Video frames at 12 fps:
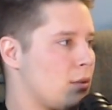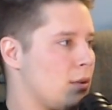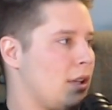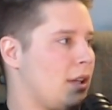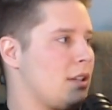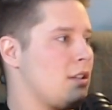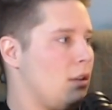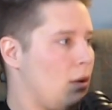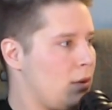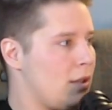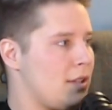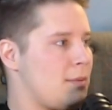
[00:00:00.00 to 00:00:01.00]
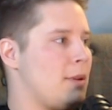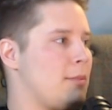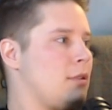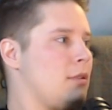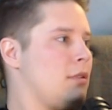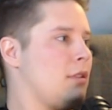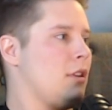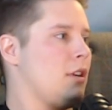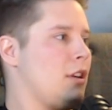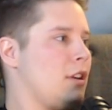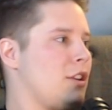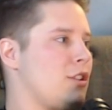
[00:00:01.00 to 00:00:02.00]
really get to know these people,
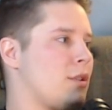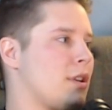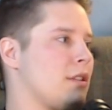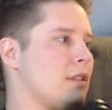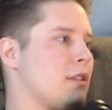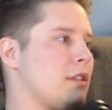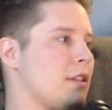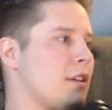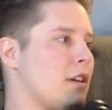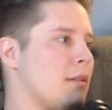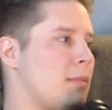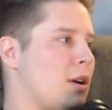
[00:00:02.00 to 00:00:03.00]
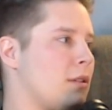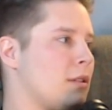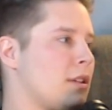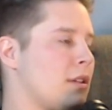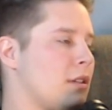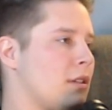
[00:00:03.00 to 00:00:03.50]
you can learn about